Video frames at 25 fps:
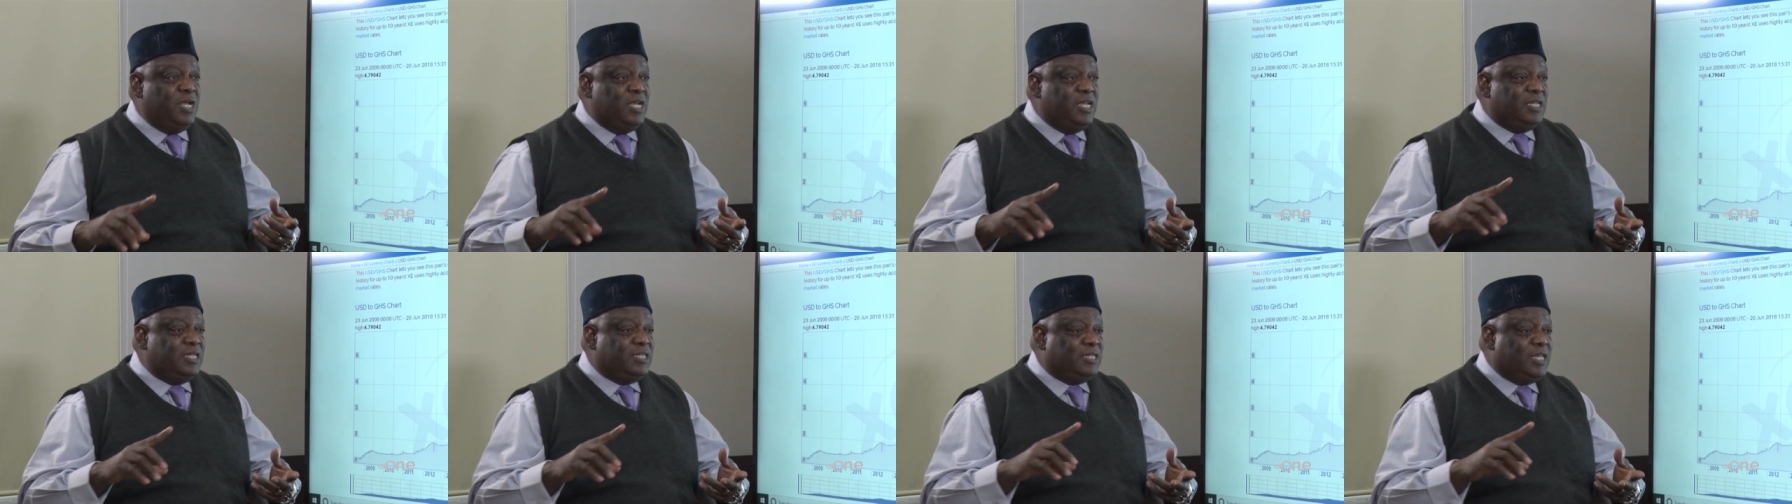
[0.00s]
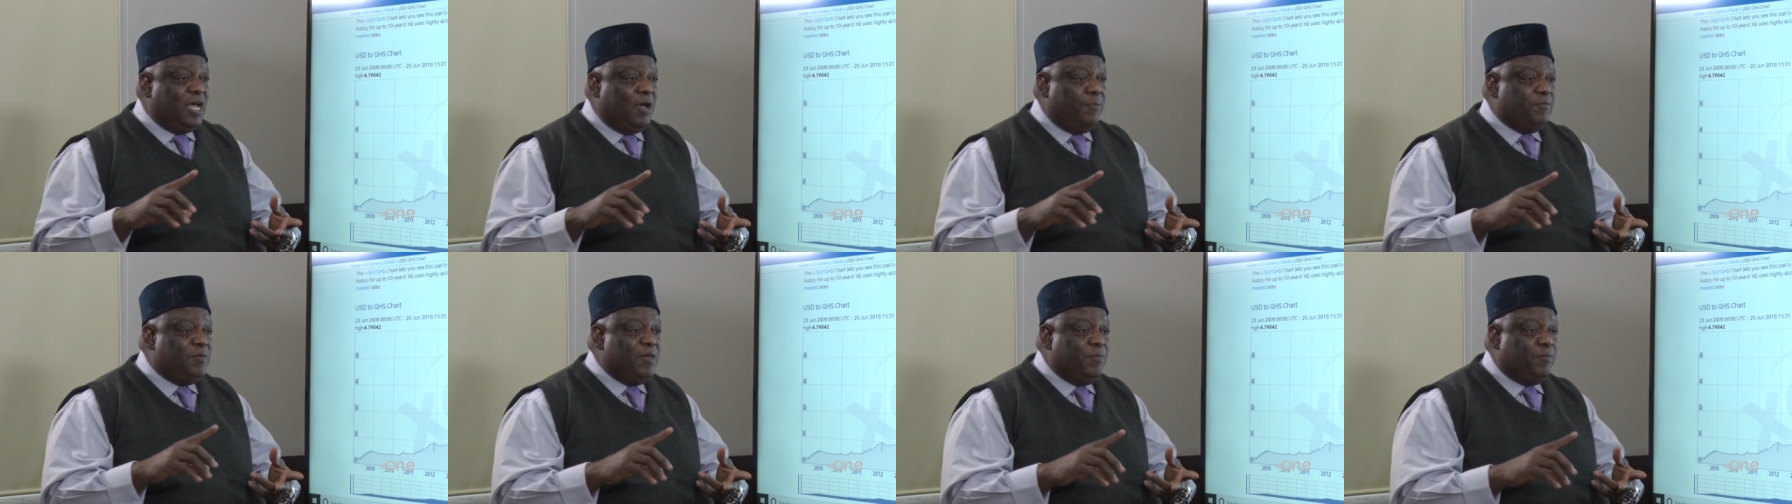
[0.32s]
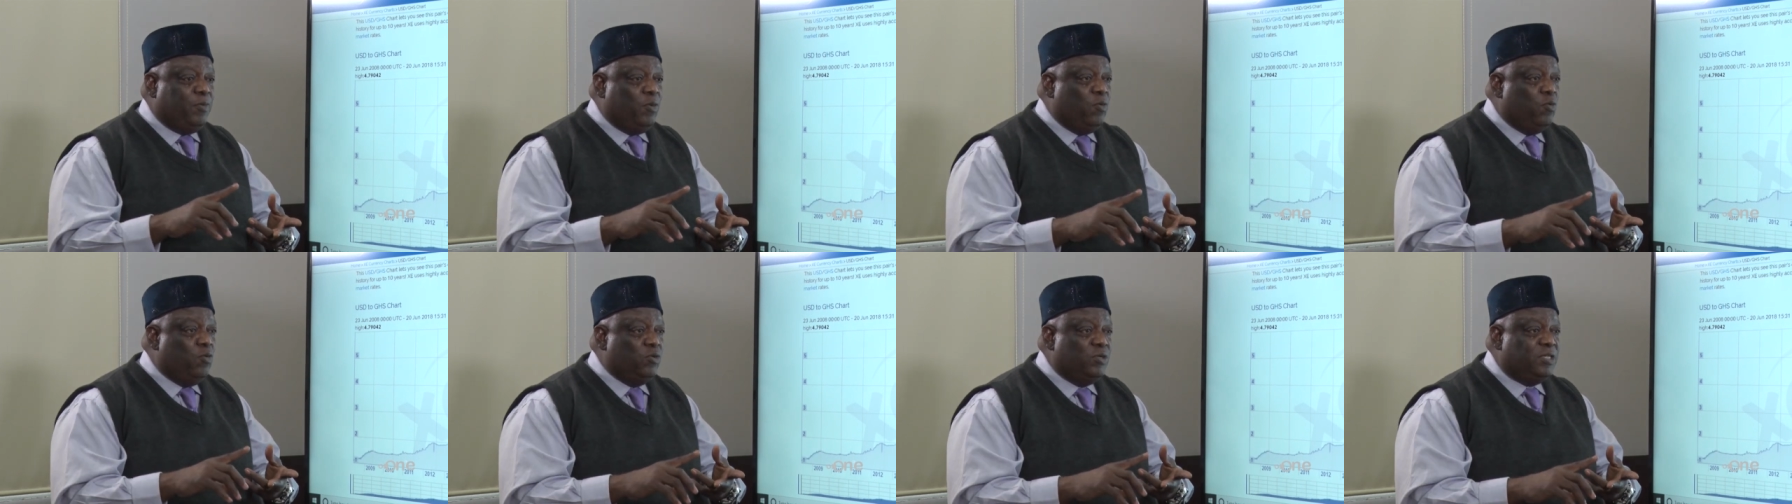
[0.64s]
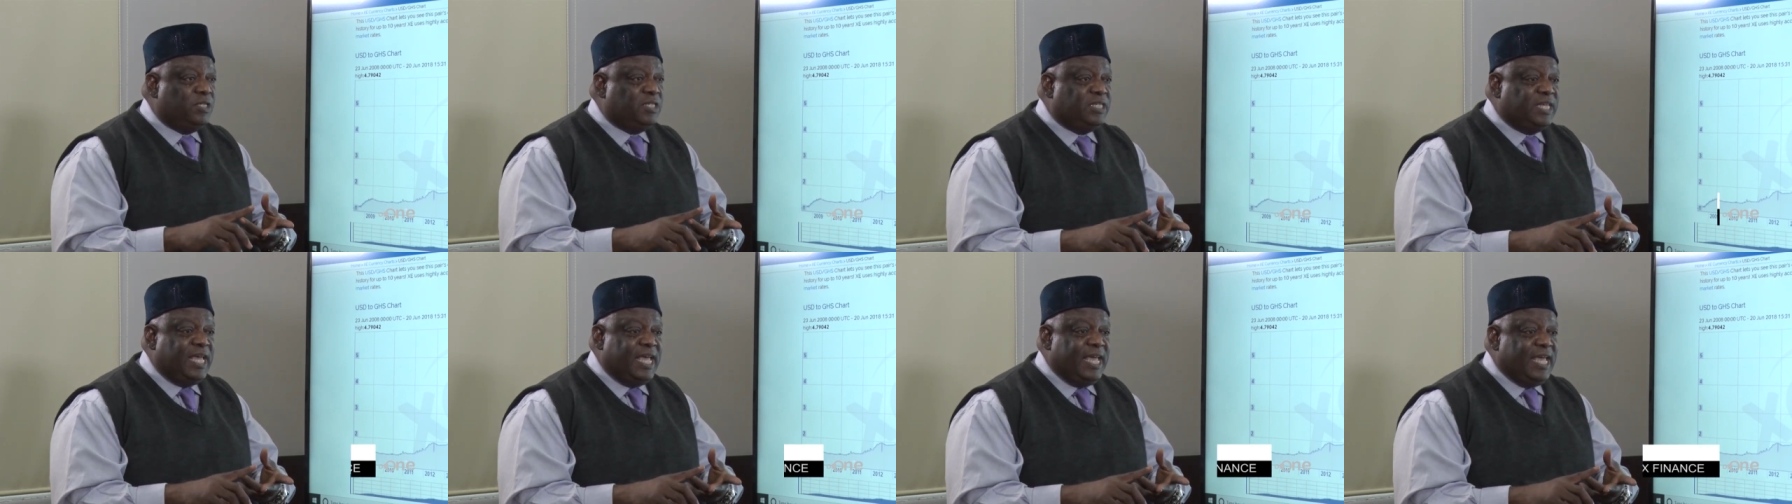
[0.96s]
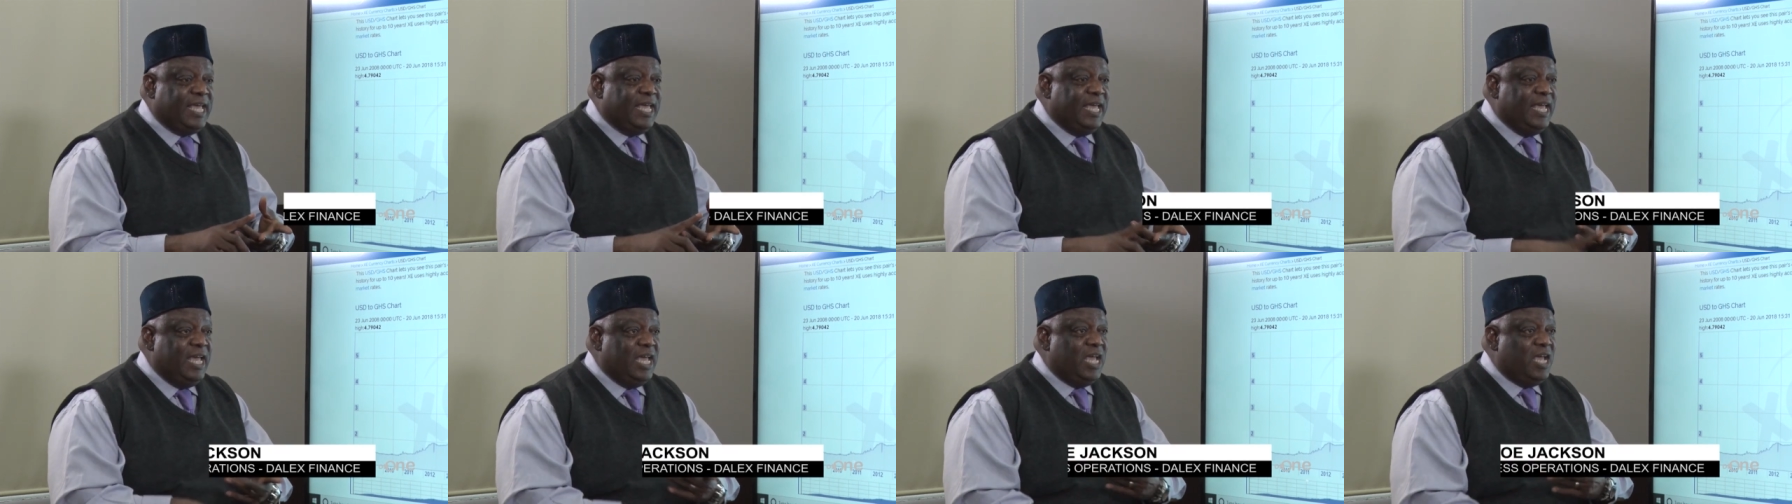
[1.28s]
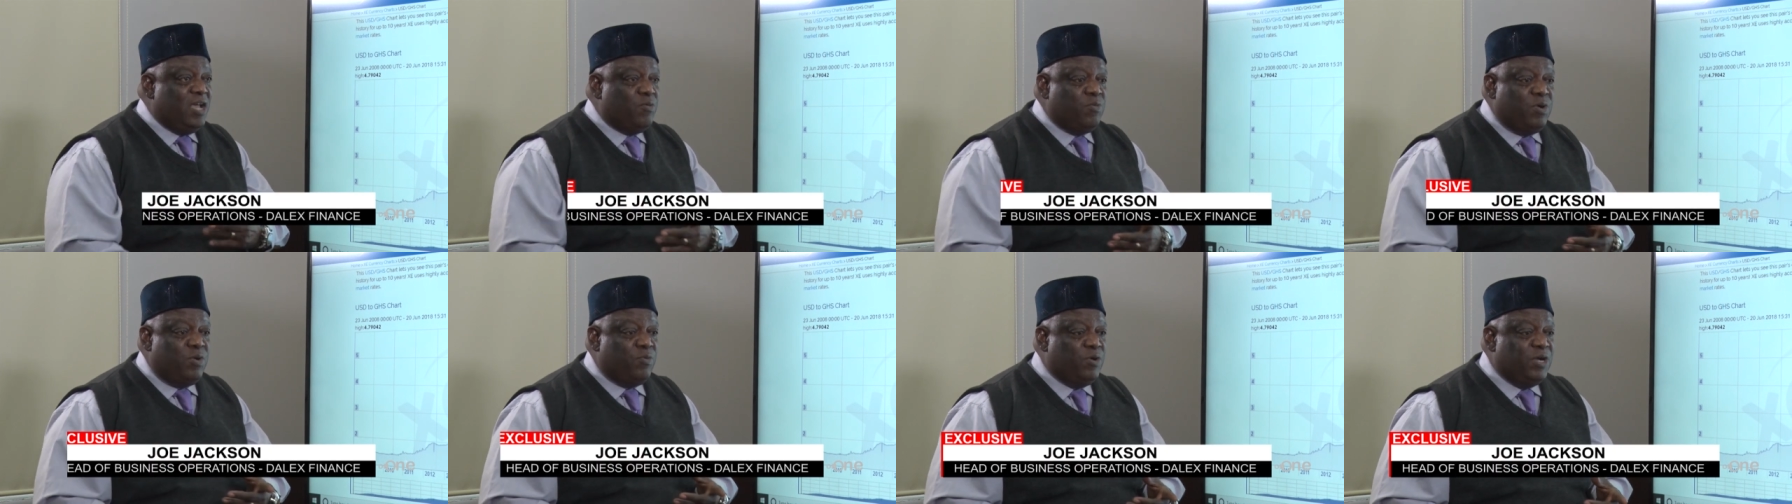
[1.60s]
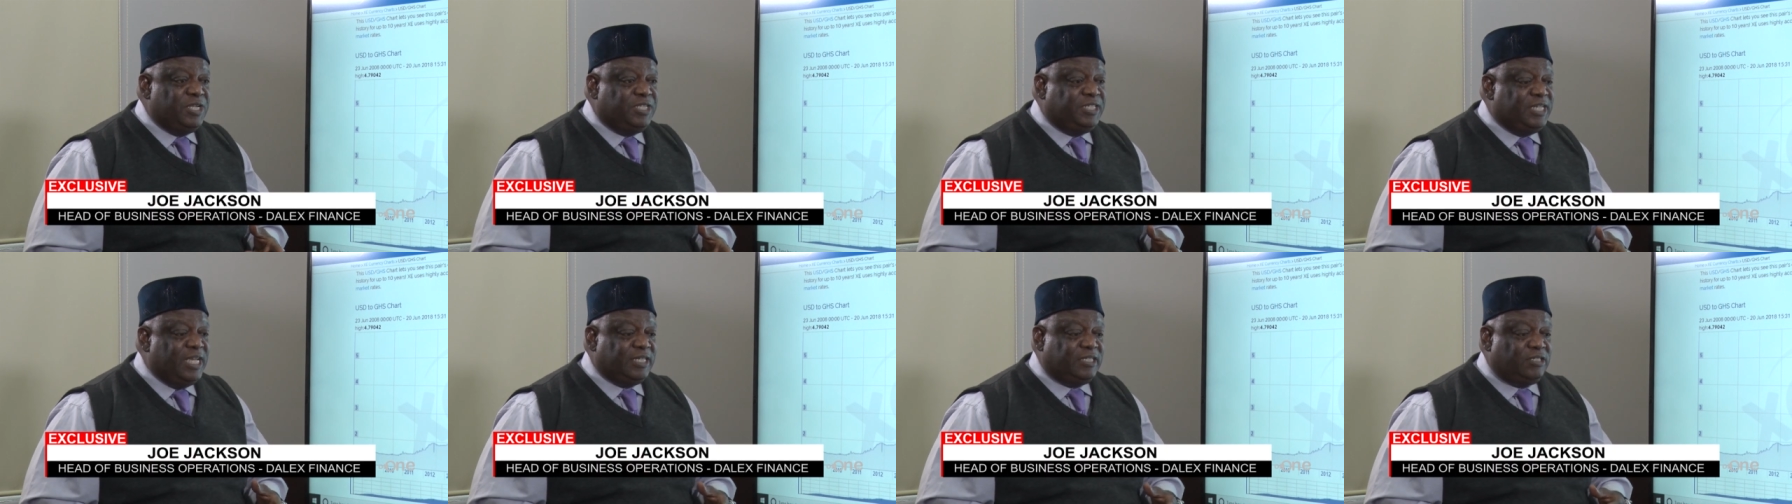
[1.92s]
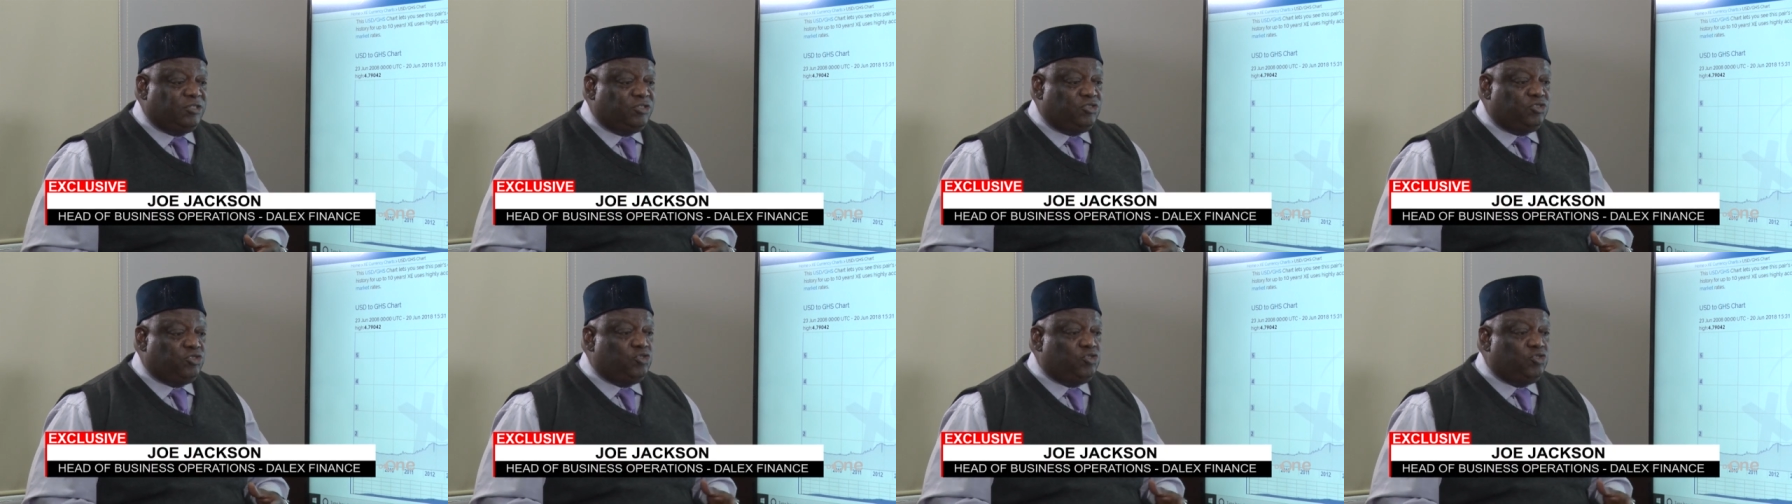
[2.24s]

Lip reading: Some people will say we were just